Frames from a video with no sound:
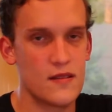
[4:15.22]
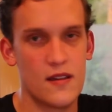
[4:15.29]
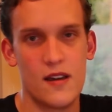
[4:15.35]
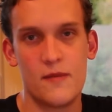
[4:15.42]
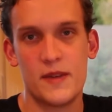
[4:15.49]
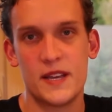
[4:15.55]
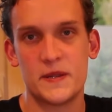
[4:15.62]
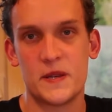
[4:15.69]

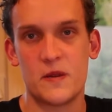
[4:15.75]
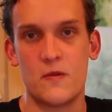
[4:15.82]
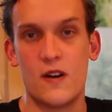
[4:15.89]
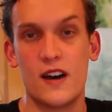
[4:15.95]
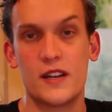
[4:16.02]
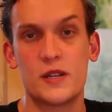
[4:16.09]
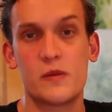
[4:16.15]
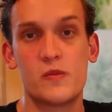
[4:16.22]
Amazing
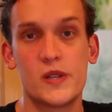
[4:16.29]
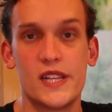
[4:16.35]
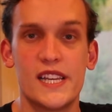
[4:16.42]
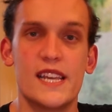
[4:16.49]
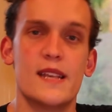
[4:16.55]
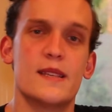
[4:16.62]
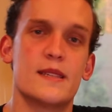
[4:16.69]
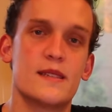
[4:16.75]
watch,
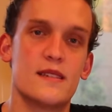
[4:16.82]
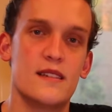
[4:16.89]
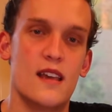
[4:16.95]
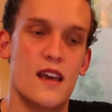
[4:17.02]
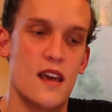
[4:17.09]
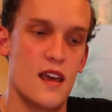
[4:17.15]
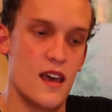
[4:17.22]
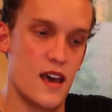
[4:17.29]
please.
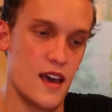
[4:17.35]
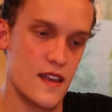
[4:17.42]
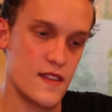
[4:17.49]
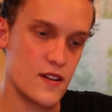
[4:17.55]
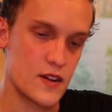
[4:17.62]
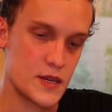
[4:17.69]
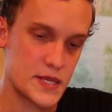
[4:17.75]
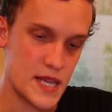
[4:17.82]

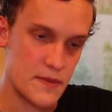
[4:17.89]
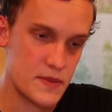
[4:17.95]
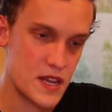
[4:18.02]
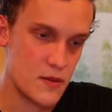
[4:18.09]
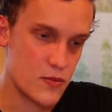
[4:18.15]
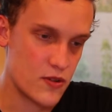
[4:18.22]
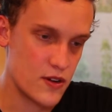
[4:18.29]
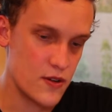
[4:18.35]
They're
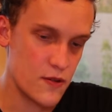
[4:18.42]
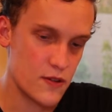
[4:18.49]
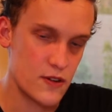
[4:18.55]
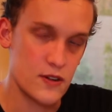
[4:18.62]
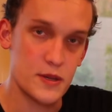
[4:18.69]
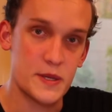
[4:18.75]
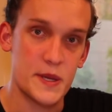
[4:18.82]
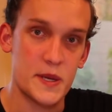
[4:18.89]
accepting
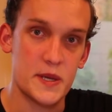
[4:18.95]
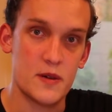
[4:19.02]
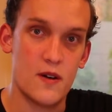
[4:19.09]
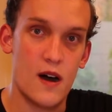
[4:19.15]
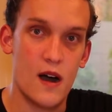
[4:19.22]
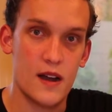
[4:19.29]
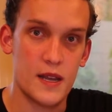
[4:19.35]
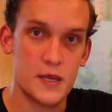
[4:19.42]
pre-orders until
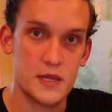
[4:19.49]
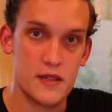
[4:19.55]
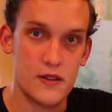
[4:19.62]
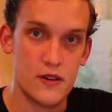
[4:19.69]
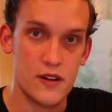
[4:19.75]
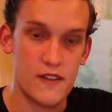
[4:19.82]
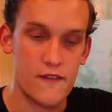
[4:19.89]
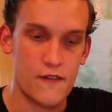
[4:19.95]
August
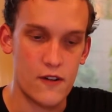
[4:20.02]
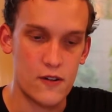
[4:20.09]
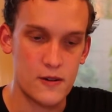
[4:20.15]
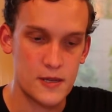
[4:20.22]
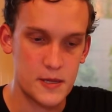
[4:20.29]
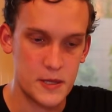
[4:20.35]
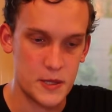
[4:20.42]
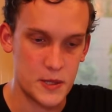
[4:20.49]

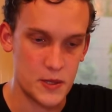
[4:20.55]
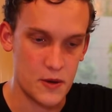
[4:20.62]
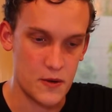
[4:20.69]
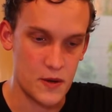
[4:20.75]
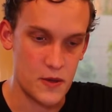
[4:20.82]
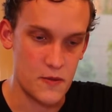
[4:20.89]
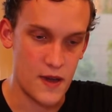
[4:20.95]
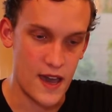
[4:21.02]
31st, so
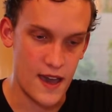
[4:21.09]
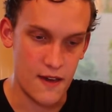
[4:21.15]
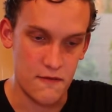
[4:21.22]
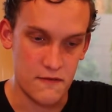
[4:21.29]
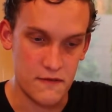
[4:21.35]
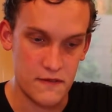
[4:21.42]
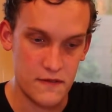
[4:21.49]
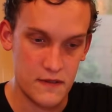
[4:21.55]
you
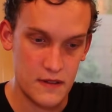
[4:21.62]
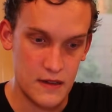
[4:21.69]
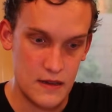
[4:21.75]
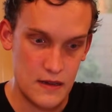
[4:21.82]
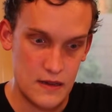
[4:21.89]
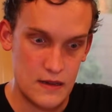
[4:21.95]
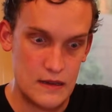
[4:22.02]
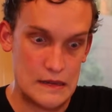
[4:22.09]
have,
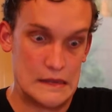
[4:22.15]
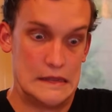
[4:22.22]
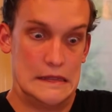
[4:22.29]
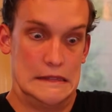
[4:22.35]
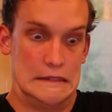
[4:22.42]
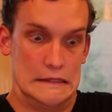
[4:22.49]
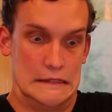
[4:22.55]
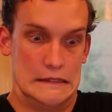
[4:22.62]

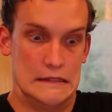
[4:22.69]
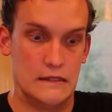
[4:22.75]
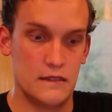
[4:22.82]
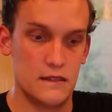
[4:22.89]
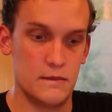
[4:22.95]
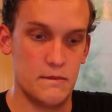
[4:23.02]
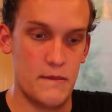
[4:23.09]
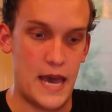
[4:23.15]

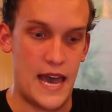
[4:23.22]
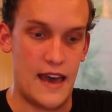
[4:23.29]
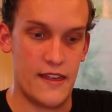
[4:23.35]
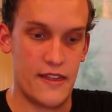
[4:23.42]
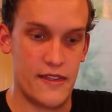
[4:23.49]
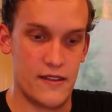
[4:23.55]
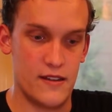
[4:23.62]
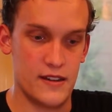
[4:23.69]

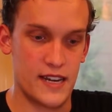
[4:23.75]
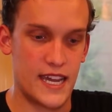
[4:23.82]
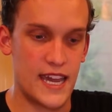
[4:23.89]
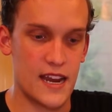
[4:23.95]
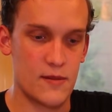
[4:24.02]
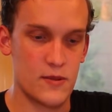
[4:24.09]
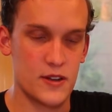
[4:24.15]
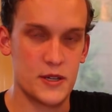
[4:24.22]
math on
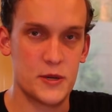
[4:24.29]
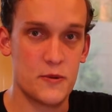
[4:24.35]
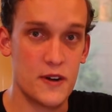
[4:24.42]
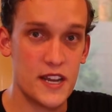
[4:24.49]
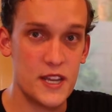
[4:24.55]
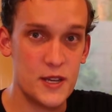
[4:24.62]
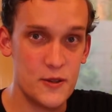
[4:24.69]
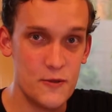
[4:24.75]
camera,
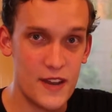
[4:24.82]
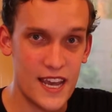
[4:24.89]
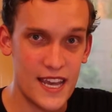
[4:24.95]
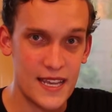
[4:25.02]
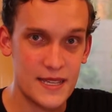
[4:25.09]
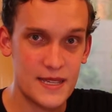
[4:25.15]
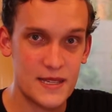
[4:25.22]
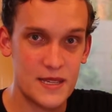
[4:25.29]
22
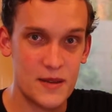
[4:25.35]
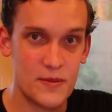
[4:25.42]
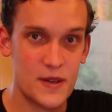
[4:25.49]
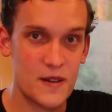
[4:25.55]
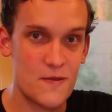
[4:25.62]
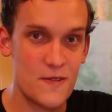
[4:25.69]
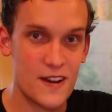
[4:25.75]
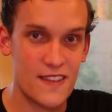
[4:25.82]
days to
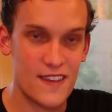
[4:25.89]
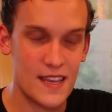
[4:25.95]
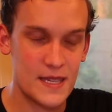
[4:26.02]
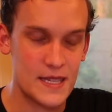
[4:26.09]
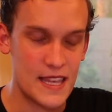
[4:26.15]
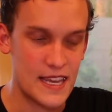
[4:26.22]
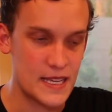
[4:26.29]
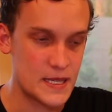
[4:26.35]
pick one of
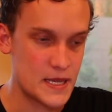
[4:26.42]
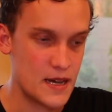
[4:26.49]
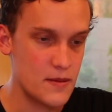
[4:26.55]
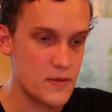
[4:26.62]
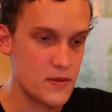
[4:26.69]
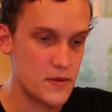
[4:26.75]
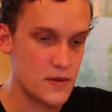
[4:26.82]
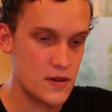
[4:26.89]
these things
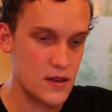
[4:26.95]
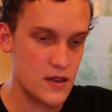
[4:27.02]
up.